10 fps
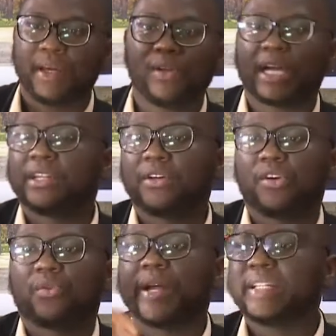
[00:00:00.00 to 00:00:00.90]
Look at the
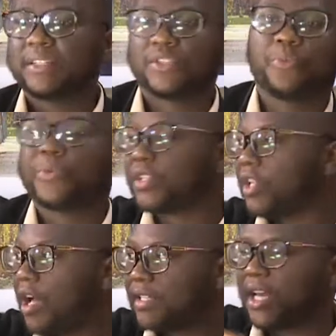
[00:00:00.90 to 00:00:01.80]
great
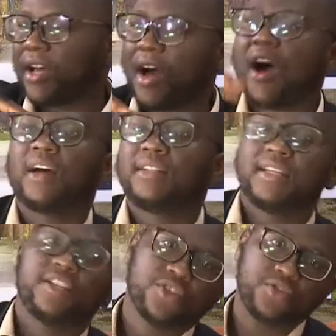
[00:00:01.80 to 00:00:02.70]
superstars,
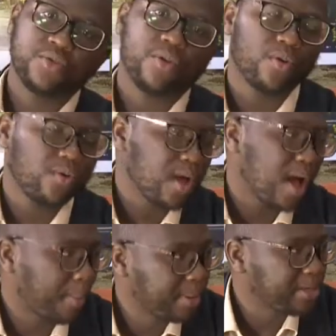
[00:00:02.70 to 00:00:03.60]
artists. You know
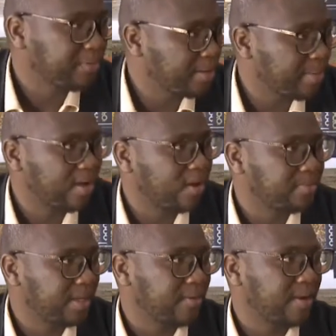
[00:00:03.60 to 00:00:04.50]
how many of them are up
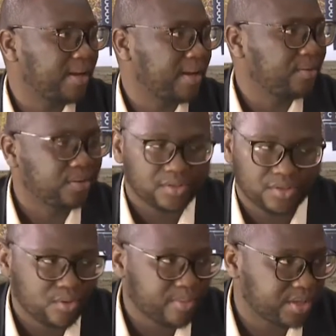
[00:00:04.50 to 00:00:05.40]
there right now? Not
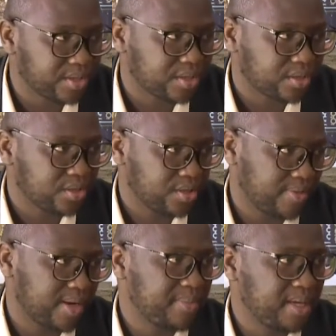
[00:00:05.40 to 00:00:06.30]
so much. You mm. get
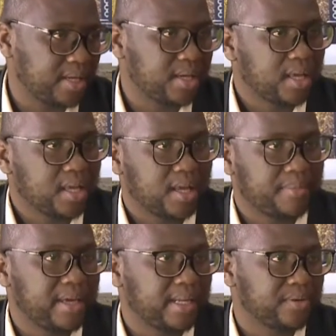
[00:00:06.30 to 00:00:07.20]
what I mean? I
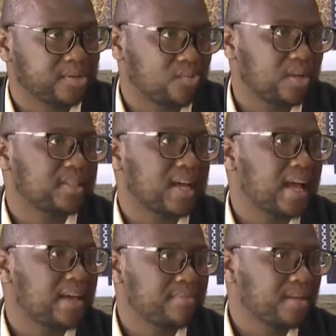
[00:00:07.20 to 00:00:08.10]
mean, there was one
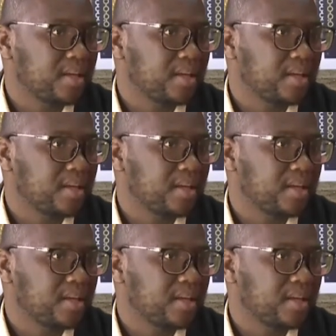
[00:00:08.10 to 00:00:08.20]
time.